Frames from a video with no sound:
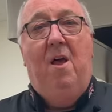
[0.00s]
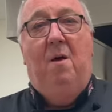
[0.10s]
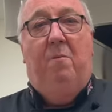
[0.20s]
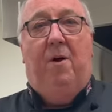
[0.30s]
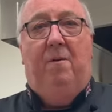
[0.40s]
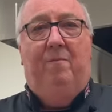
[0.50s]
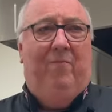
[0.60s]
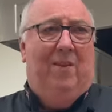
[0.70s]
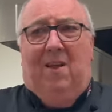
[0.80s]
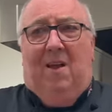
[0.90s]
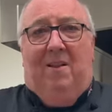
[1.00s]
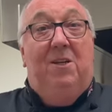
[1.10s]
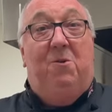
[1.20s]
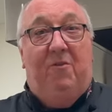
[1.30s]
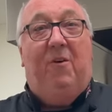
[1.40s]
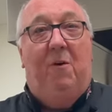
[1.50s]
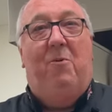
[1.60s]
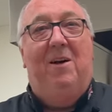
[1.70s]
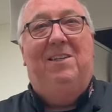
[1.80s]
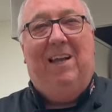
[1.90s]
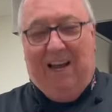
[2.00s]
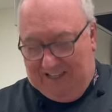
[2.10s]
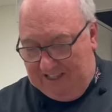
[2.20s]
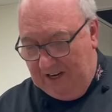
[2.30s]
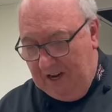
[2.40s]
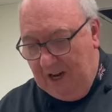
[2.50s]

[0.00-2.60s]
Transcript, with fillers: But this was for a princess,